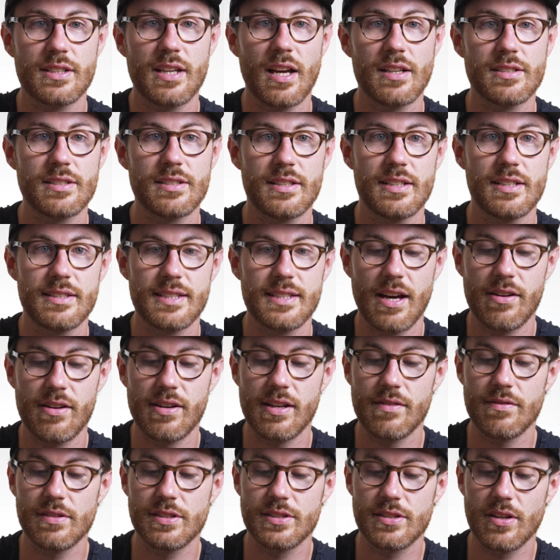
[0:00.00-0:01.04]
gusseted down
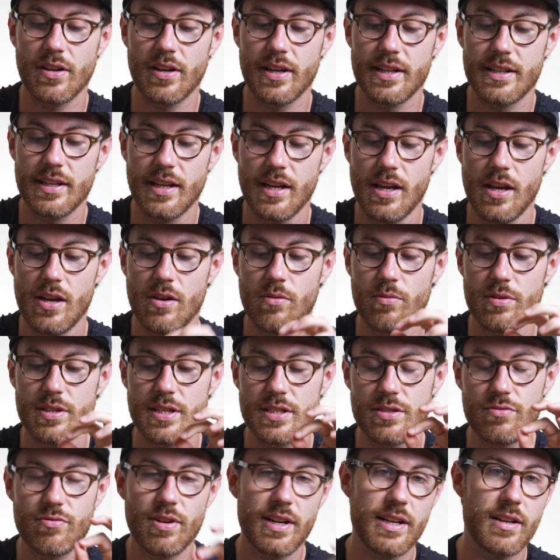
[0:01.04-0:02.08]
either side, which
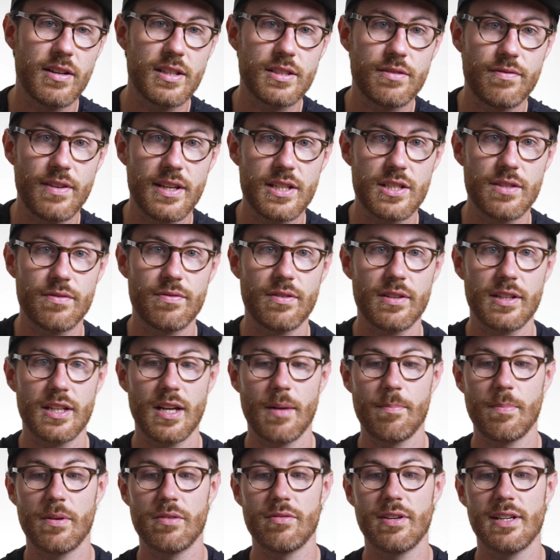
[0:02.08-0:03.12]
is a really nice feature for a
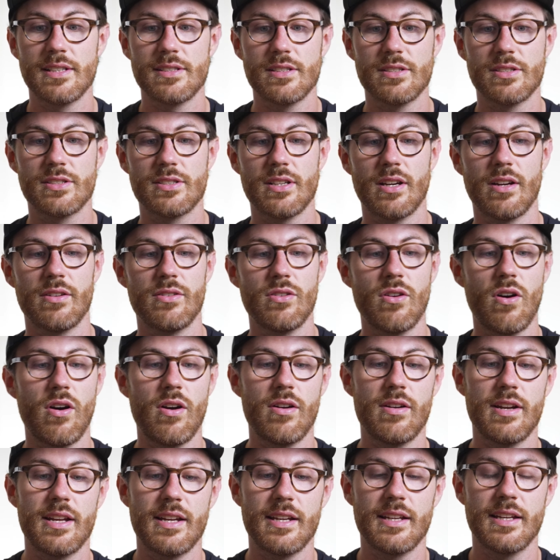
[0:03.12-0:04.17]
couple of reasons. So not
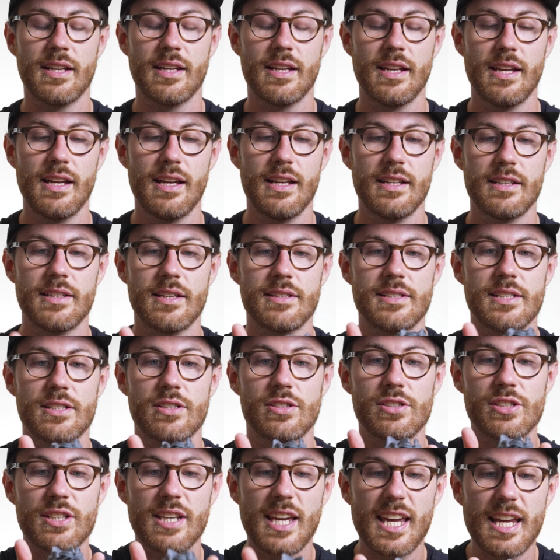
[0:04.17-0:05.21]
only does it
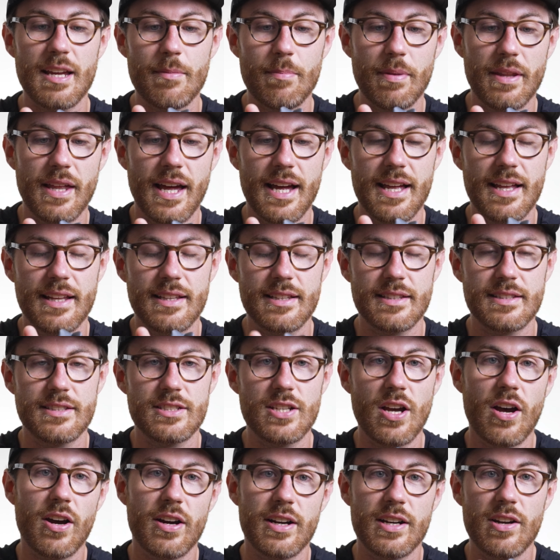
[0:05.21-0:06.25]
just keep that
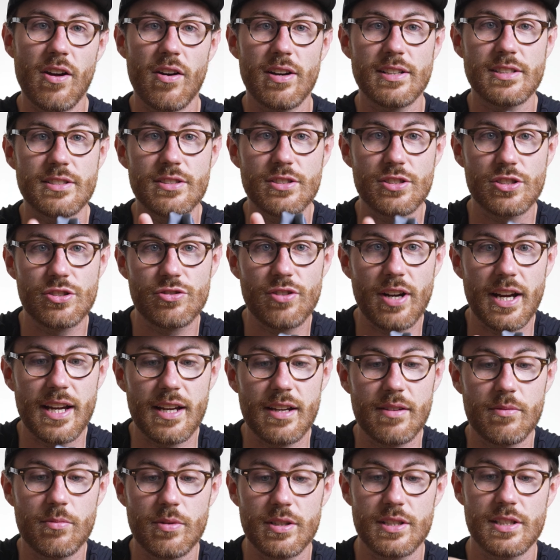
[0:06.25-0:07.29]
tongue nice and
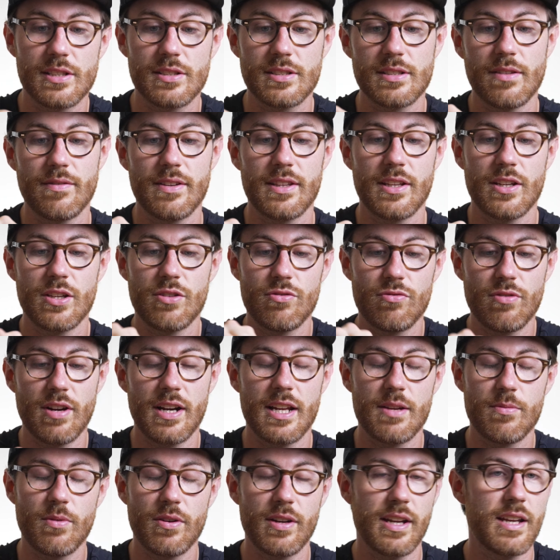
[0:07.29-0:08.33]
straight, which is something that you
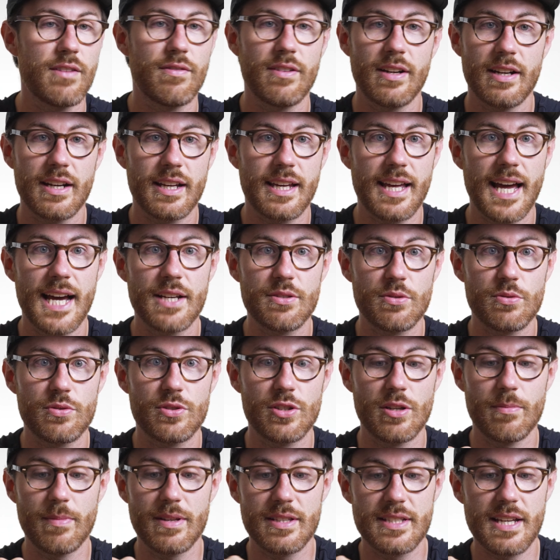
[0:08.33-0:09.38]
really want even in a casual
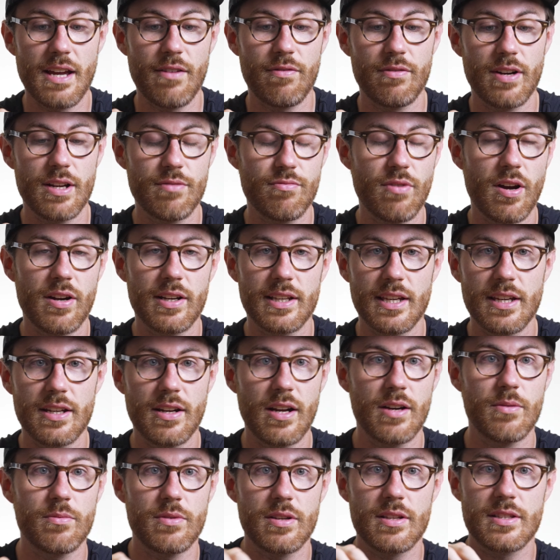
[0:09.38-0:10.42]
shoe, but definitely running, you
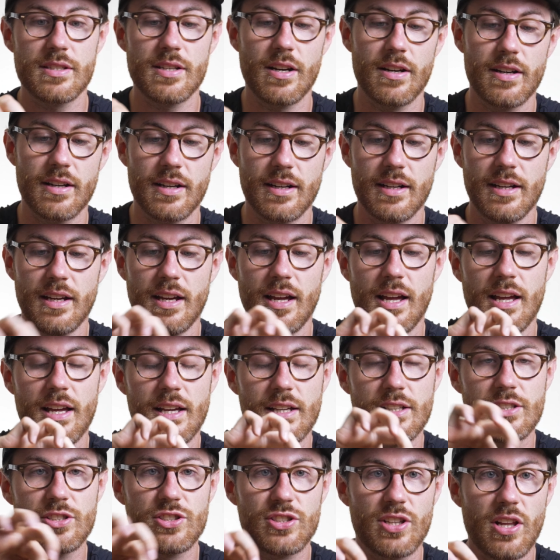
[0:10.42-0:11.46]
don't want your tongue
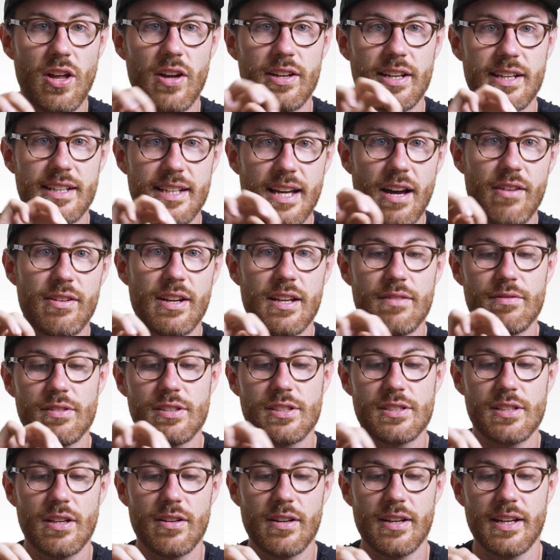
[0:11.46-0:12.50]
sliding down either
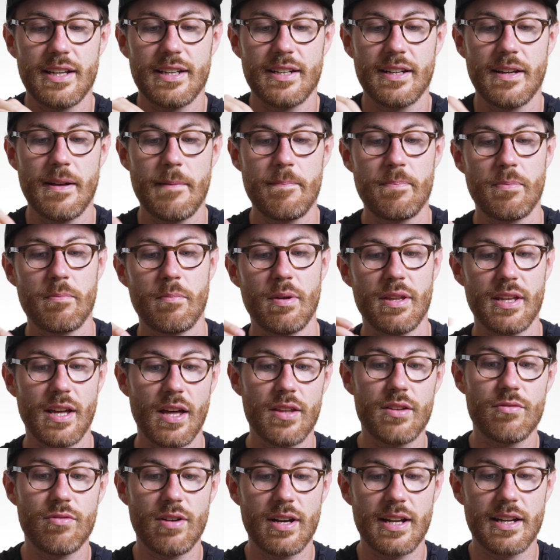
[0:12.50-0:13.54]
side. But the
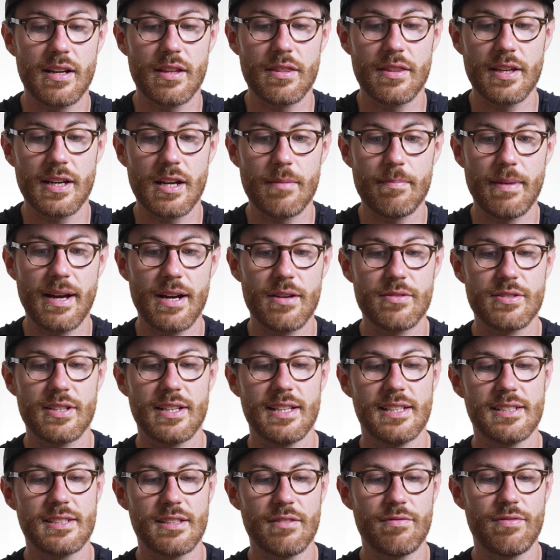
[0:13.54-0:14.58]
other really good thing about it
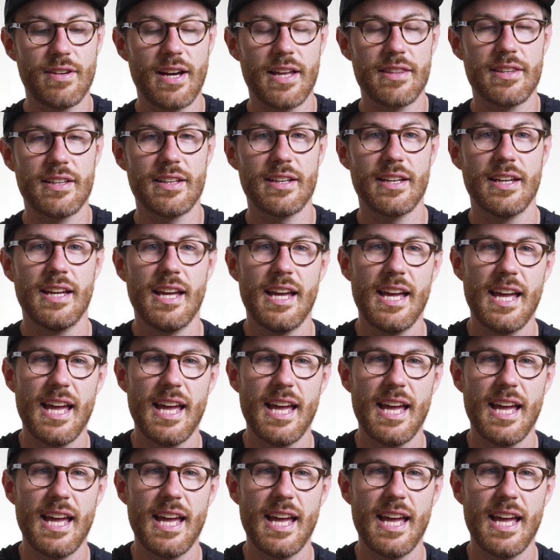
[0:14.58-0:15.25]
is the fact that